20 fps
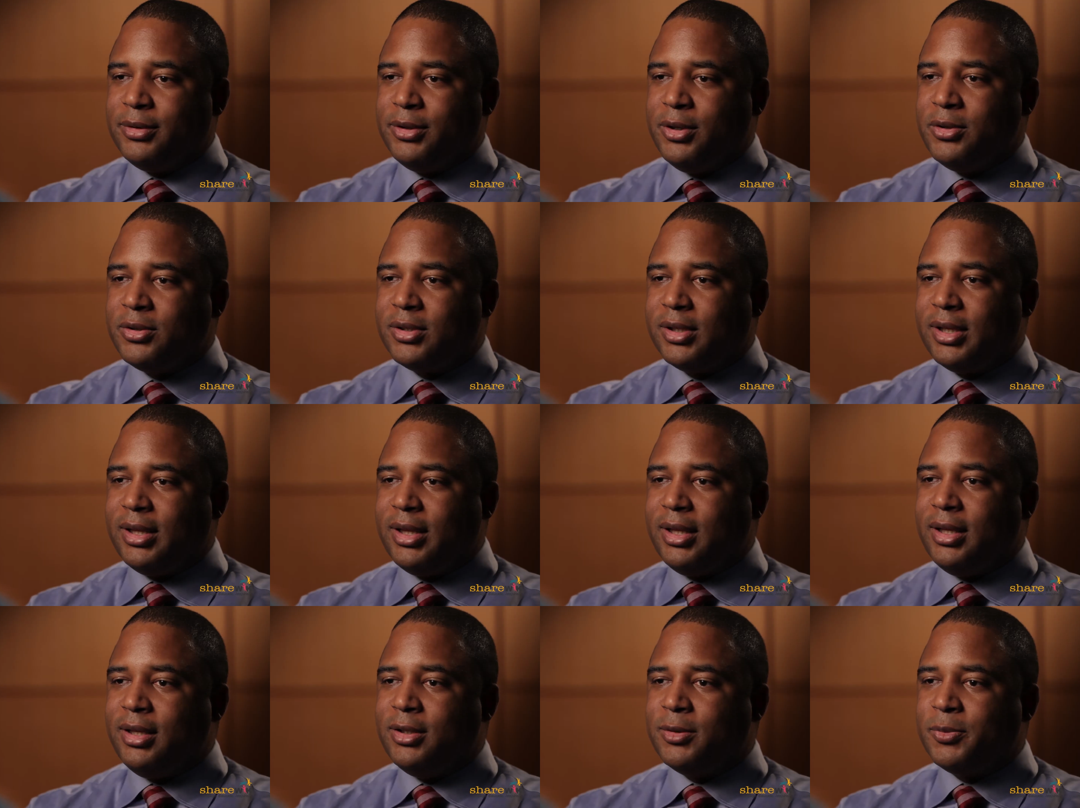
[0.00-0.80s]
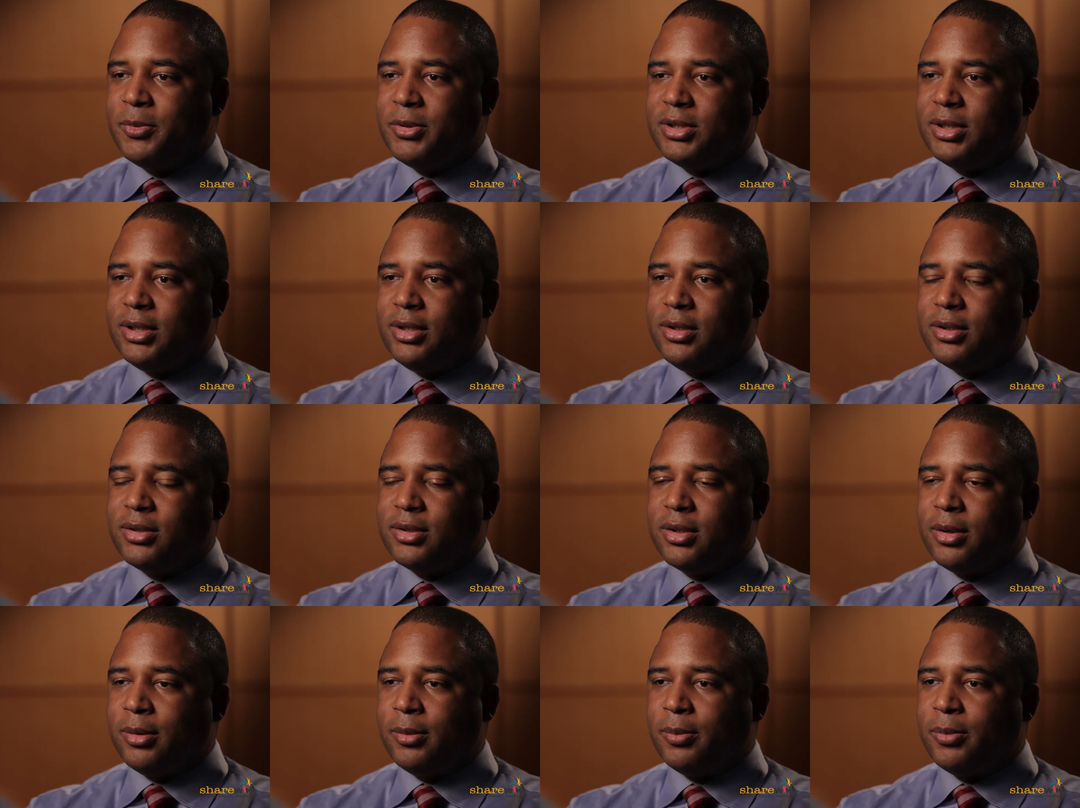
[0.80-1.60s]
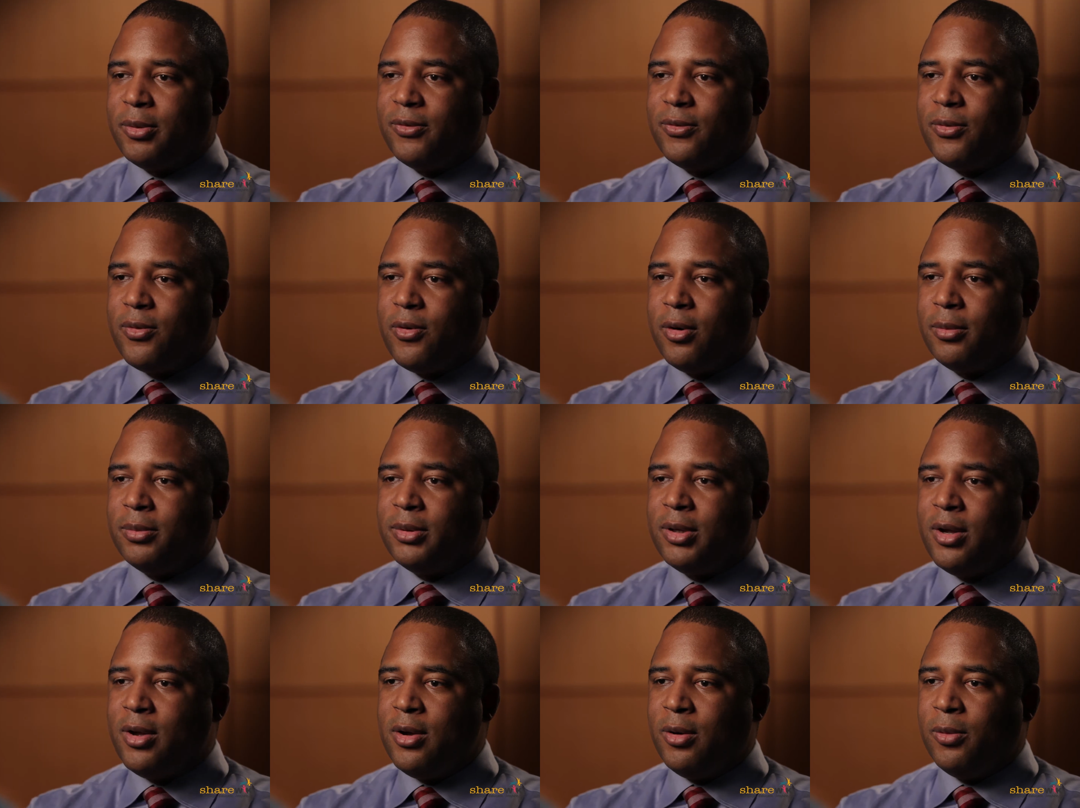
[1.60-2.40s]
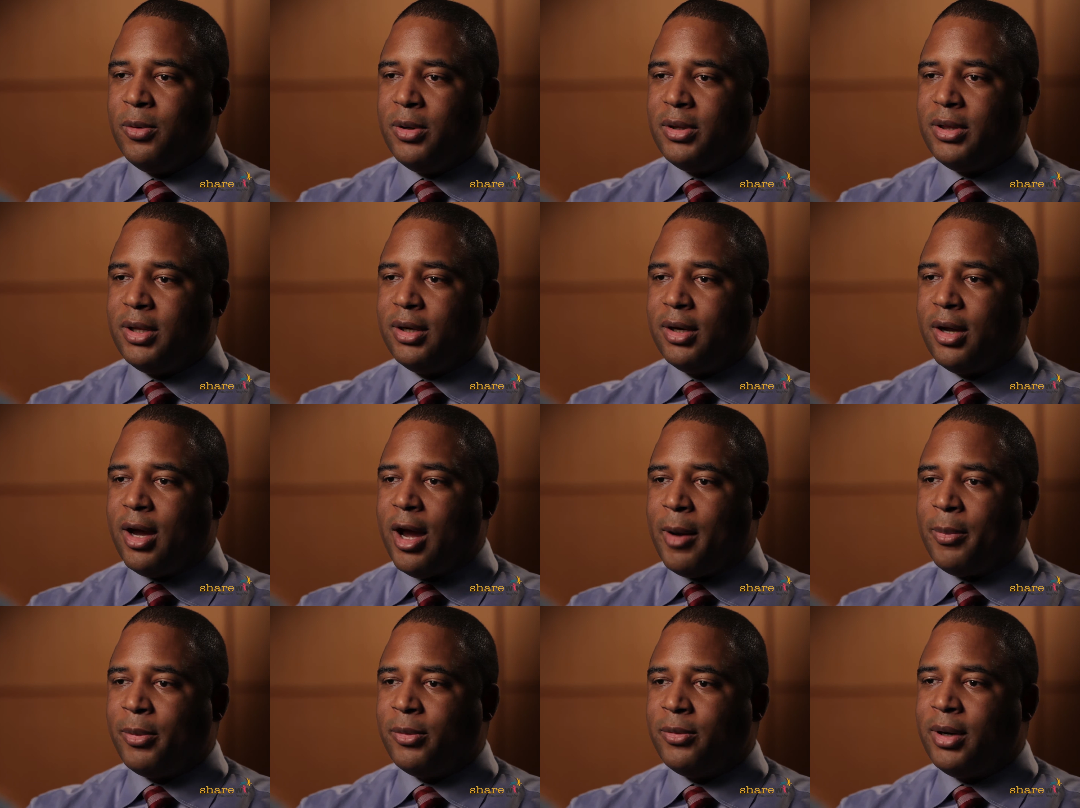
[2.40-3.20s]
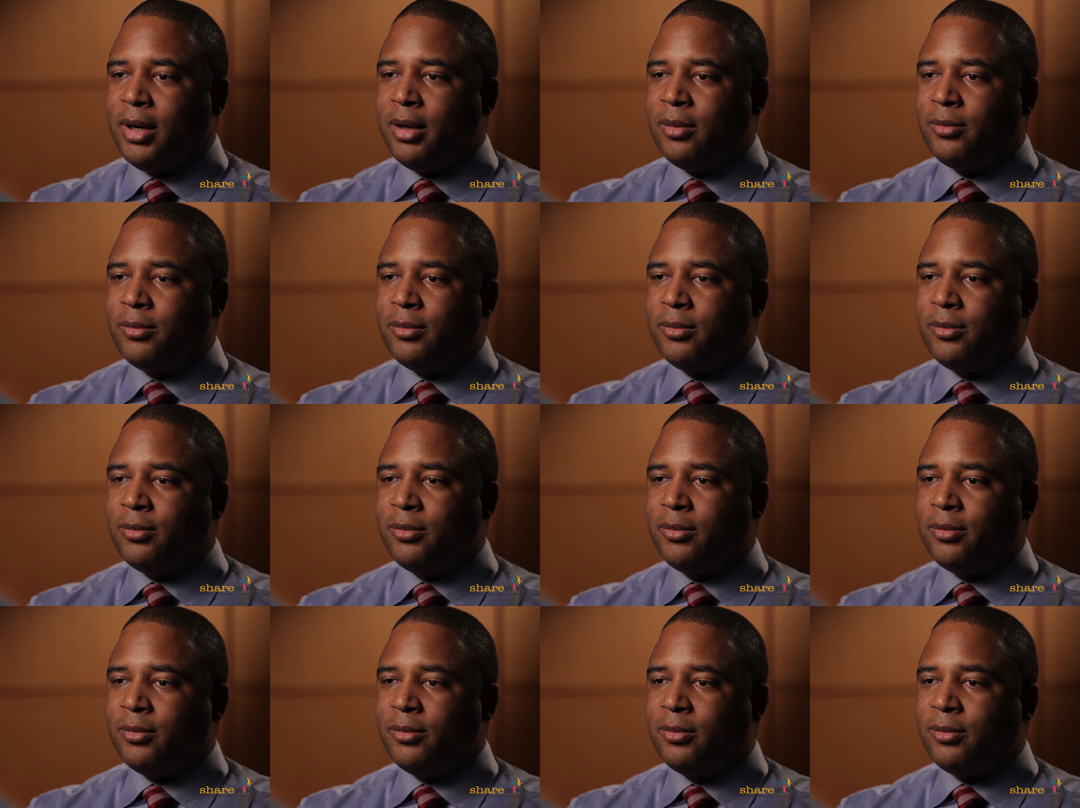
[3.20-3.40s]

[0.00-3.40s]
Usually these procedures are performed within an operating